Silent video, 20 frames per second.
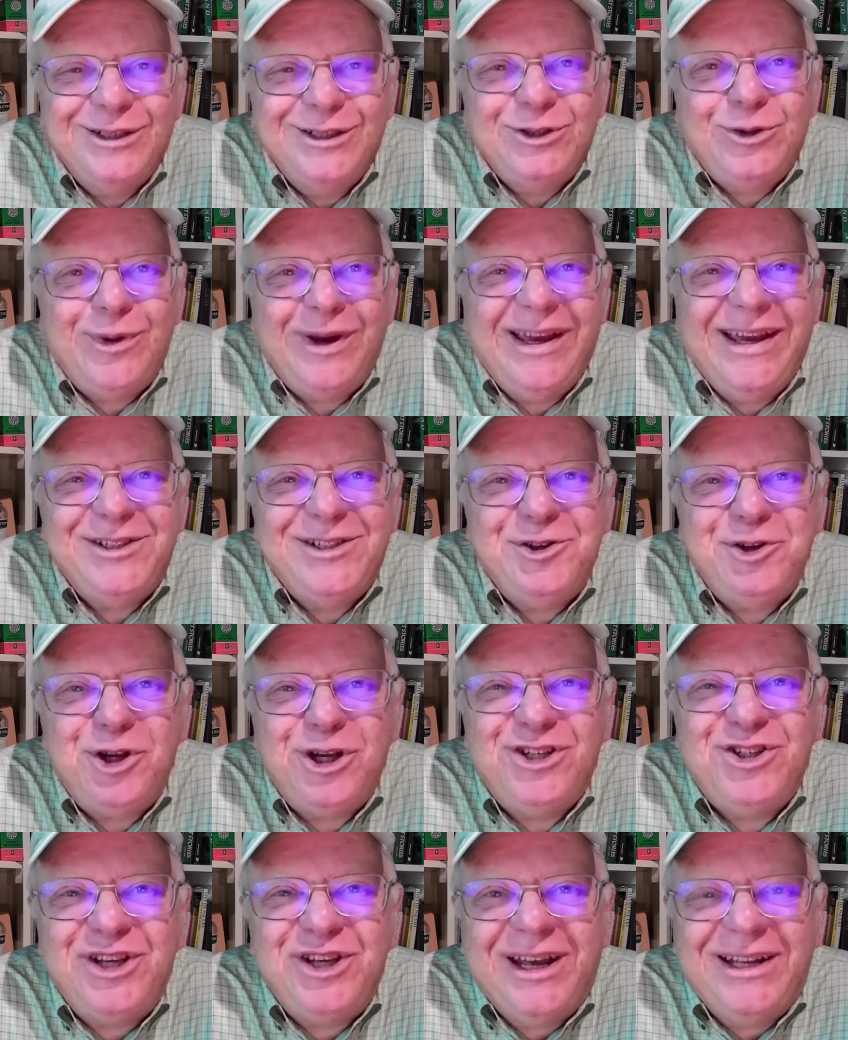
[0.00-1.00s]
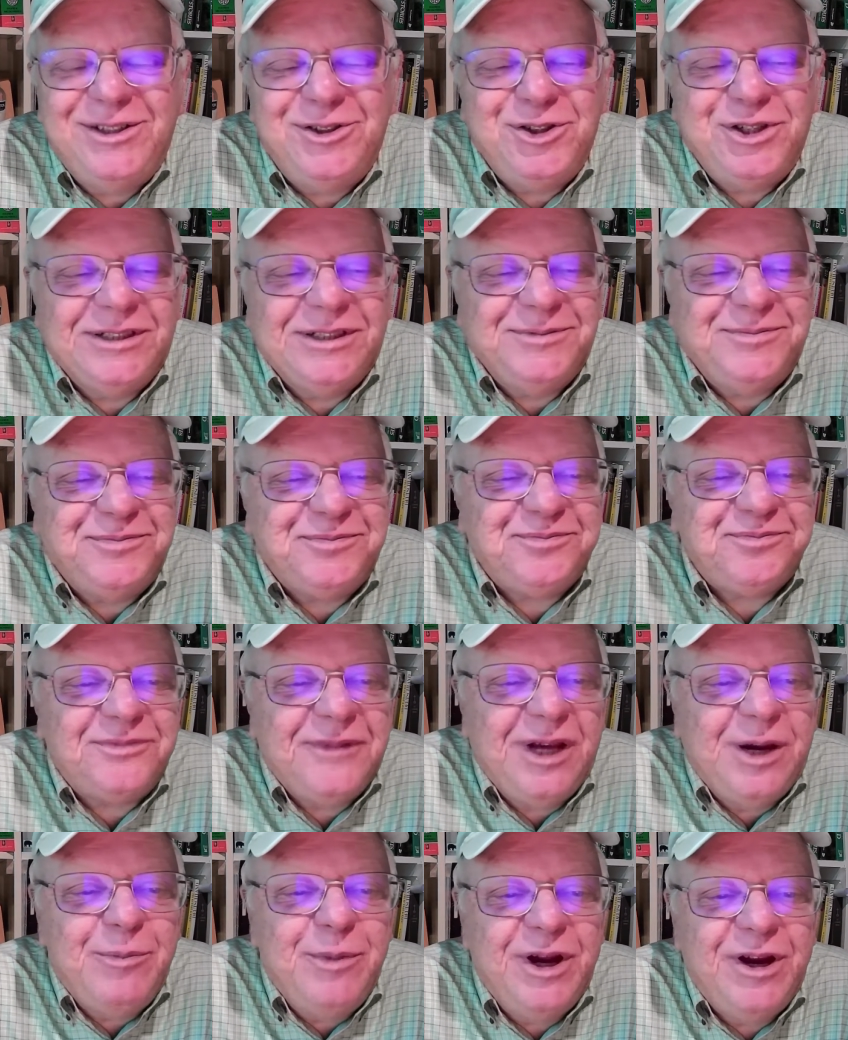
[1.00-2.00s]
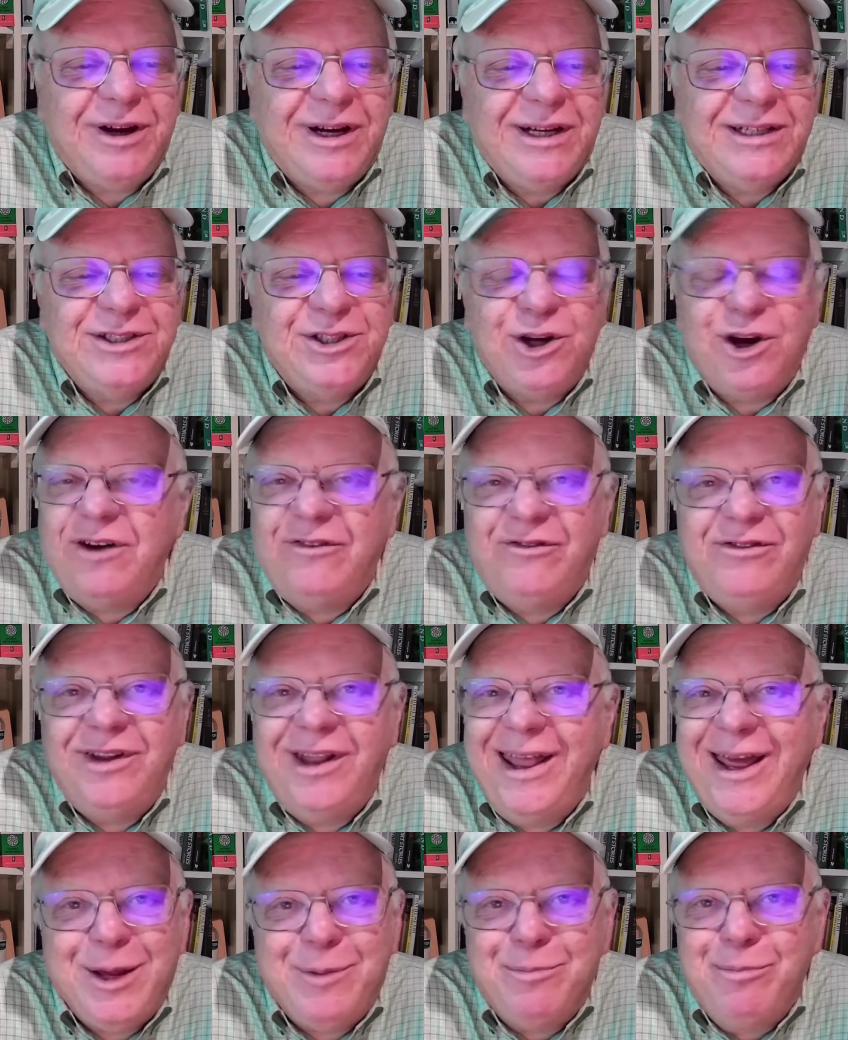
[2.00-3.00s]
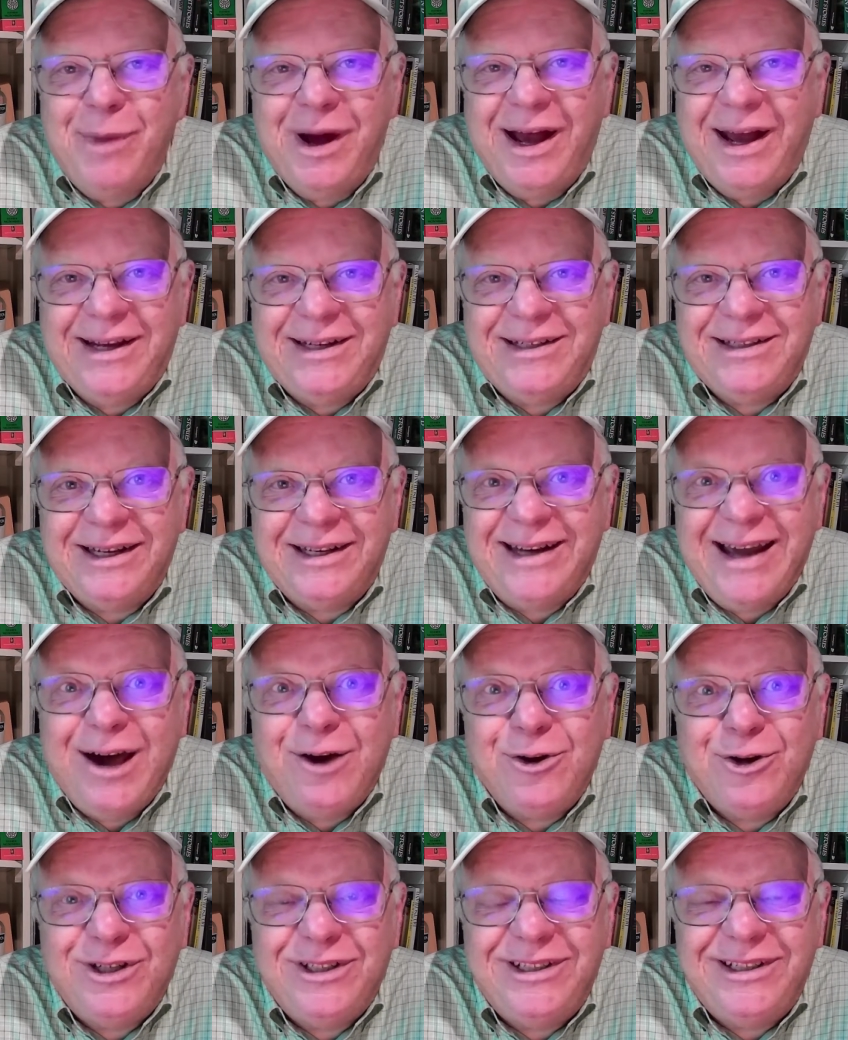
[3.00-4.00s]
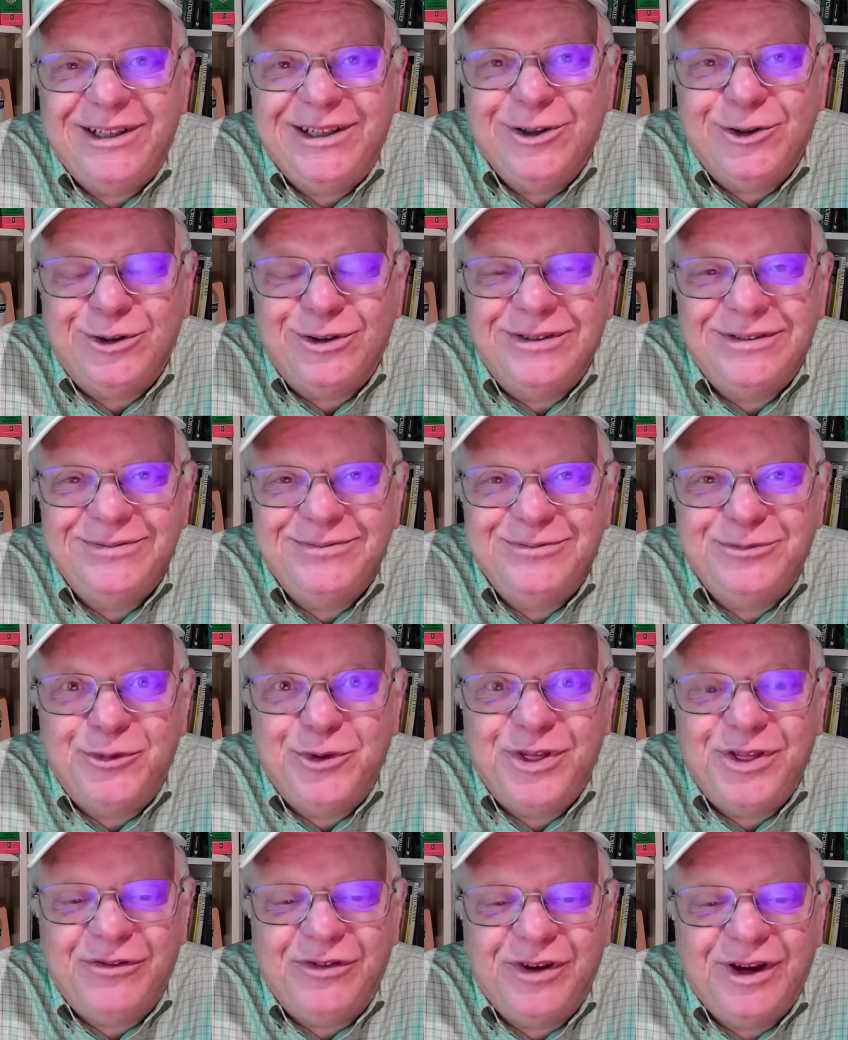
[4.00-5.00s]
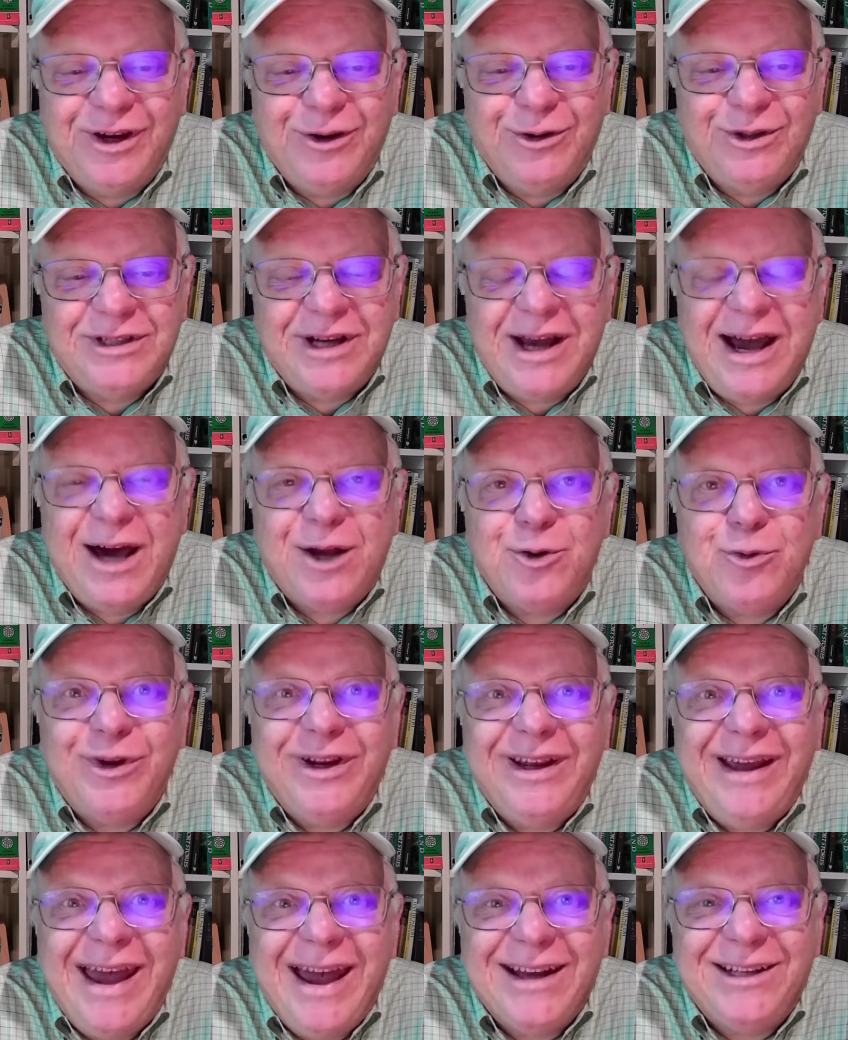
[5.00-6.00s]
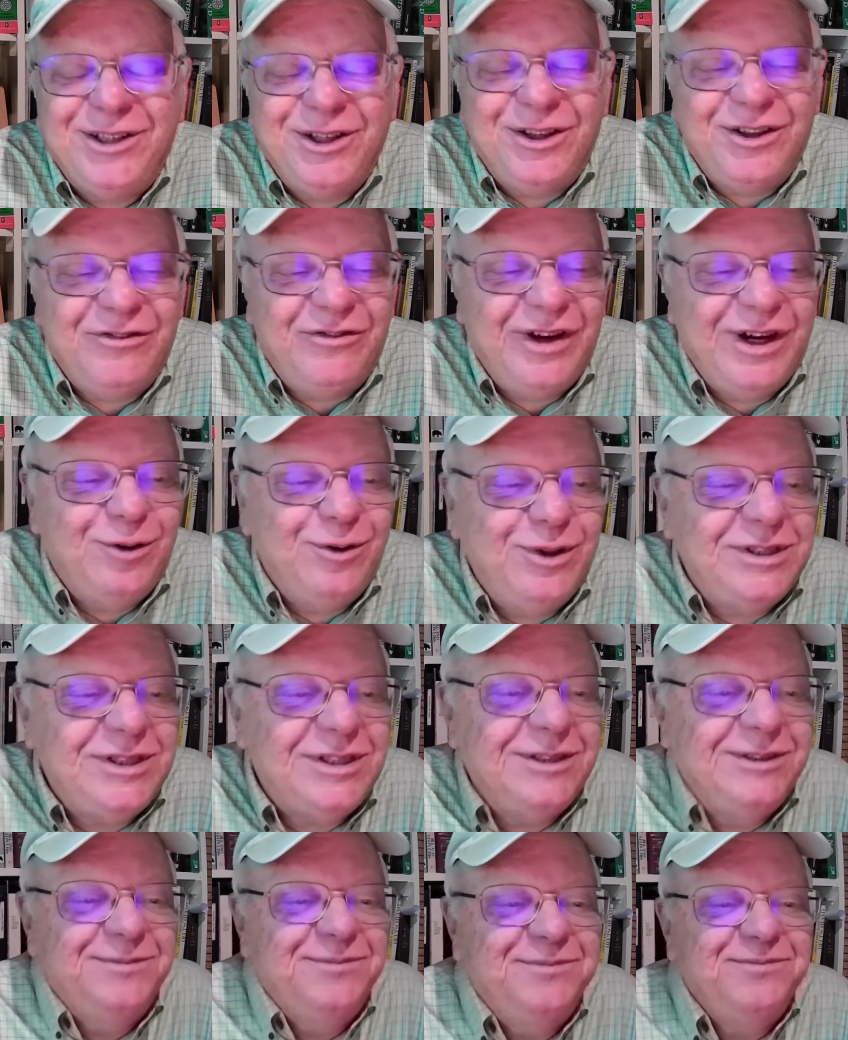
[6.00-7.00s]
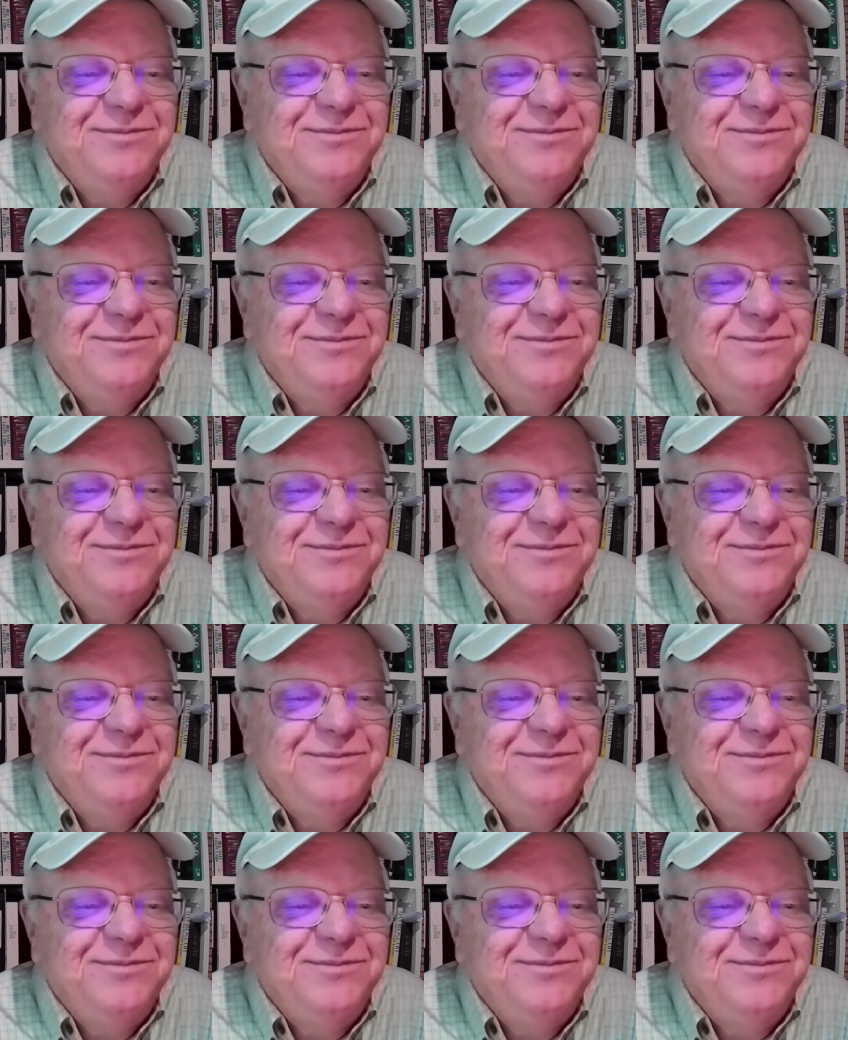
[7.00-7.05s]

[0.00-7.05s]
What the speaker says: So I guess in a sense, Americans are of like mind on how to deal with the virus, or how to react to the virus.